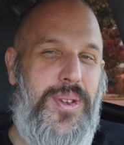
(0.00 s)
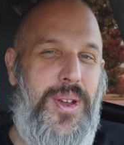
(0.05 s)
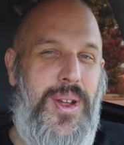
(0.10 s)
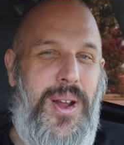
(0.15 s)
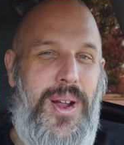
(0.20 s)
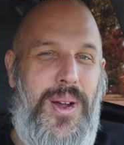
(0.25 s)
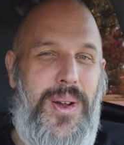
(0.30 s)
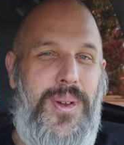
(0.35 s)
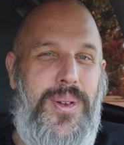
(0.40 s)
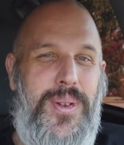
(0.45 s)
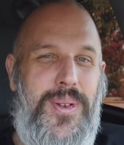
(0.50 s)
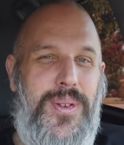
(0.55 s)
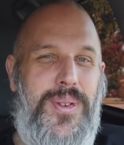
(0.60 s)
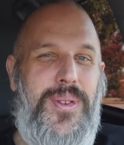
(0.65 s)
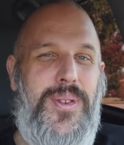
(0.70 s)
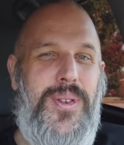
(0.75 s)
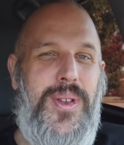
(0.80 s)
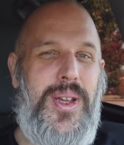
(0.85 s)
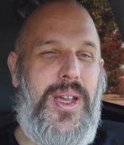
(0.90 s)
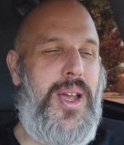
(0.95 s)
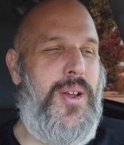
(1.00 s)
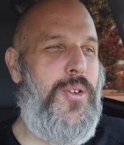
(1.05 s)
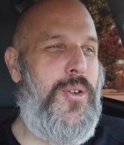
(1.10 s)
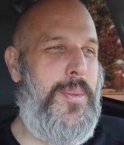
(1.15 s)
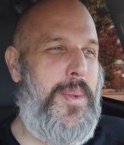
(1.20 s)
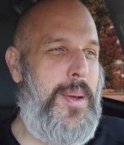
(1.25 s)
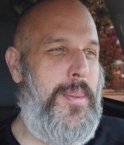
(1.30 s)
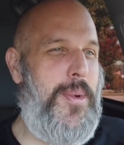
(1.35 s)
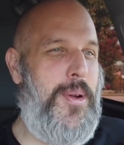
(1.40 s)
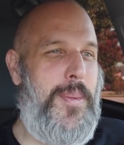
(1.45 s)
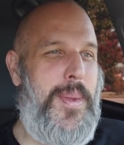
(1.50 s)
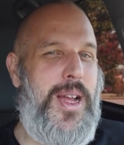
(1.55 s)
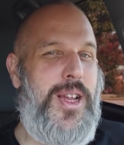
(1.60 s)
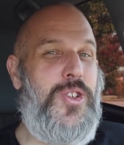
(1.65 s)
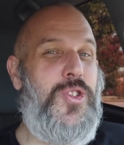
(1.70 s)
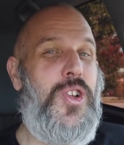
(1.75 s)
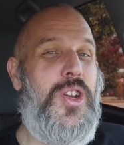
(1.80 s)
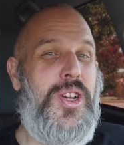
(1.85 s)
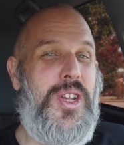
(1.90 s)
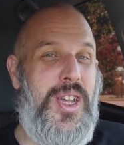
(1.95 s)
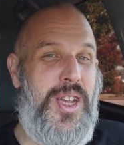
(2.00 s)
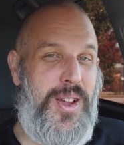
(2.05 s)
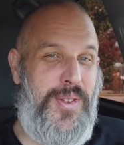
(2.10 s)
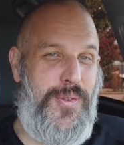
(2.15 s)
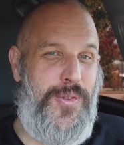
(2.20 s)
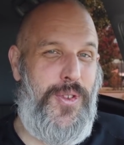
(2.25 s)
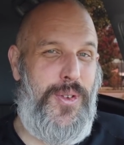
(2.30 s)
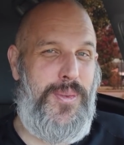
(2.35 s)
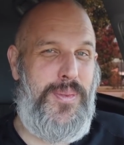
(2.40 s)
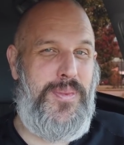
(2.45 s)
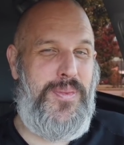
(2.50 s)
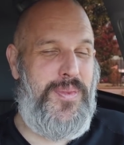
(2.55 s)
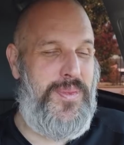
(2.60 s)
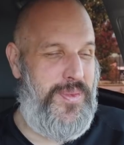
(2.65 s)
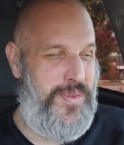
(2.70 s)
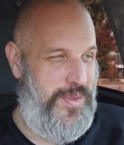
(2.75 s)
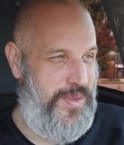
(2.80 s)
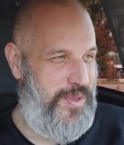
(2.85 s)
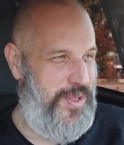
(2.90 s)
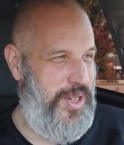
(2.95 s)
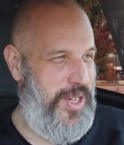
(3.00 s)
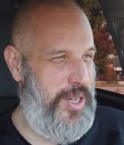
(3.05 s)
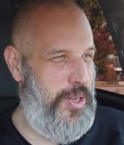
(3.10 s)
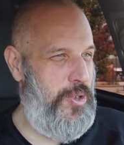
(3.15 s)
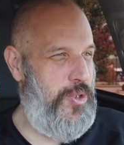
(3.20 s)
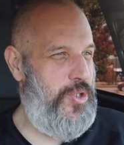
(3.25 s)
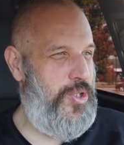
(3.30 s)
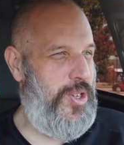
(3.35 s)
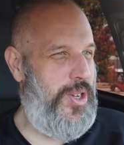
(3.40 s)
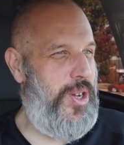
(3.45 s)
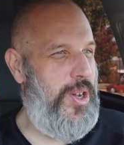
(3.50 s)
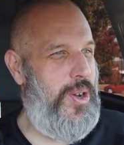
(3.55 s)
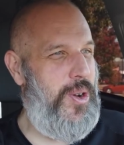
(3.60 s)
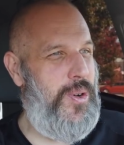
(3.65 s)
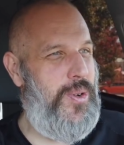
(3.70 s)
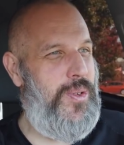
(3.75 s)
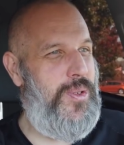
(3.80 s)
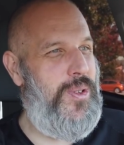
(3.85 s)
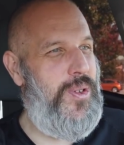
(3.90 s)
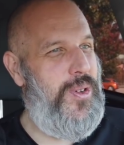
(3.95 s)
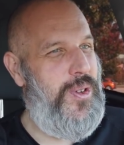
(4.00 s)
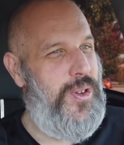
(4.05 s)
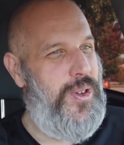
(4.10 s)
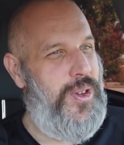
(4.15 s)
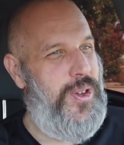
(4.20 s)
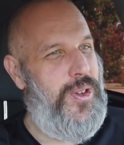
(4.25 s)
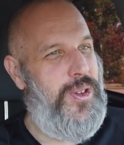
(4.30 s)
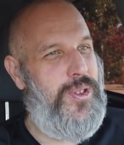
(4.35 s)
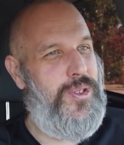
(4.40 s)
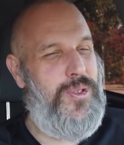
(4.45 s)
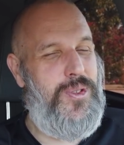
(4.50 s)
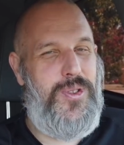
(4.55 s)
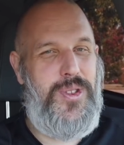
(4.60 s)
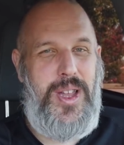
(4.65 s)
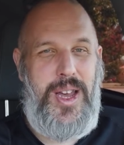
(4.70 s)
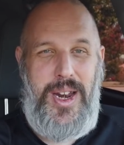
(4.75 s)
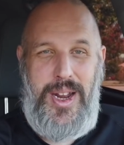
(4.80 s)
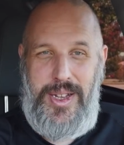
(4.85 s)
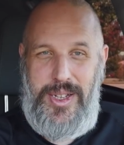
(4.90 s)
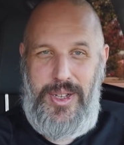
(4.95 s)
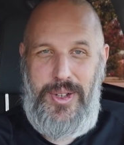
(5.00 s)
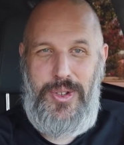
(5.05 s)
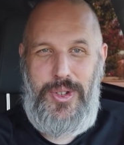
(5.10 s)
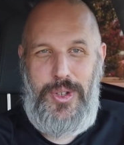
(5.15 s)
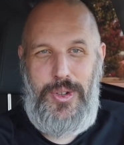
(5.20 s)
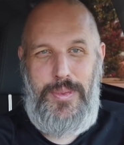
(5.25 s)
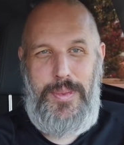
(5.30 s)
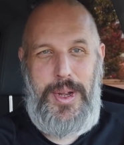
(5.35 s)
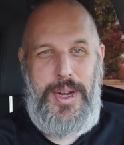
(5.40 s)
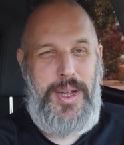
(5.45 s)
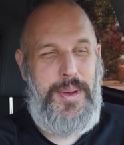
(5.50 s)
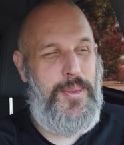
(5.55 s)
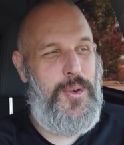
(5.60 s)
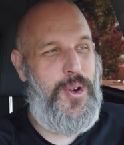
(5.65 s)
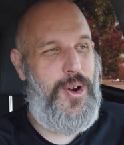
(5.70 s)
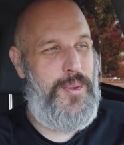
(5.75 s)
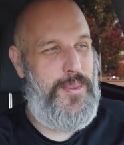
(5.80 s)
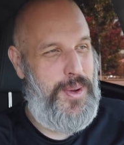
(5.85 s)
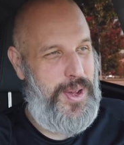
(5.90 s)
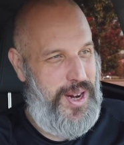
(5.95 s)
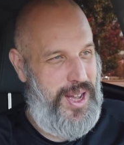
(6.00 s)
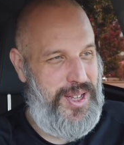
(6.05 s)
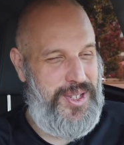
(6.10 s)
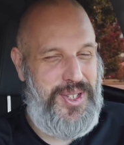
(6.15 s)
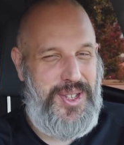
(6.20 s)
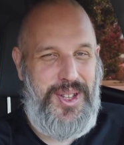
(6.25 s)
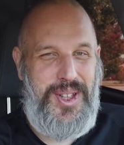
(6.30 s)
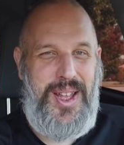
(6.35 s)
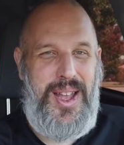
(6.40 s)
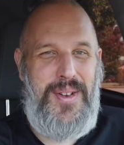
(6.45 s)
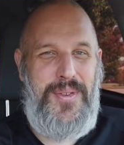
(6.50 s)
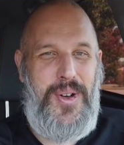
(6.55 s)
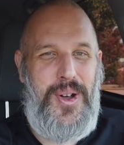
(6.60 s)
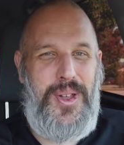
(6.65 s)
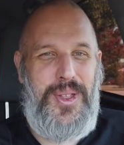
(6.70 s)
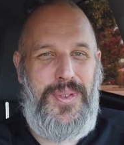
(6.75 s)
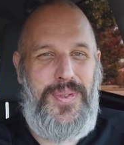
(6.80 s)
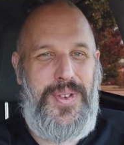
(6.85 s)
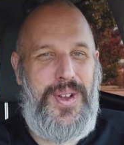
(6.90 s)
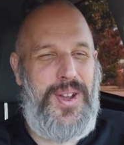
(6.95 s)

You know, like I remember my trucking from years ago. It's not on YouTube anymore, but I still have all the